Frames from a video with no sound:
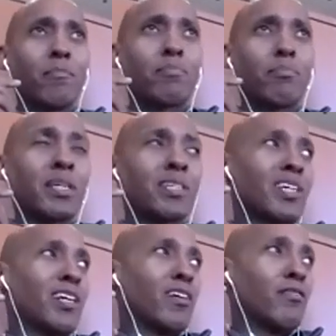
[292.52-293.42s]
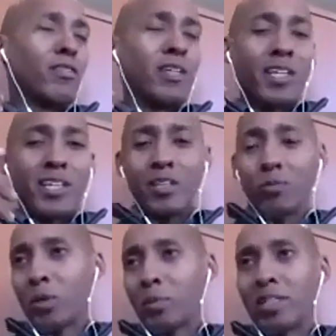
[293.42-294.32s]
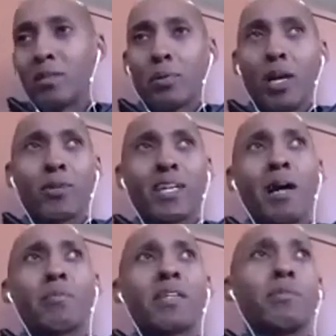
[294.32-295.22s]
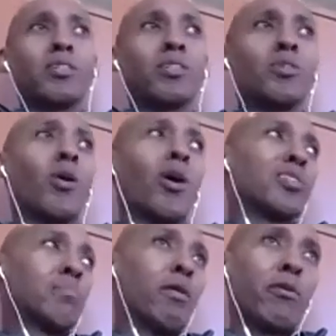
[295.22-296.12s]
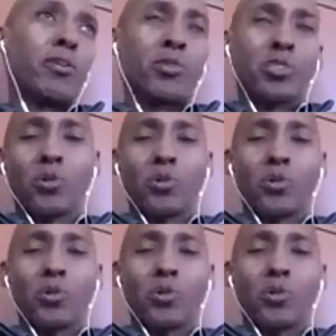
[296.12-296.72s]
piece of, whether it be improv or comedy, I mean, you are just bearing your soul.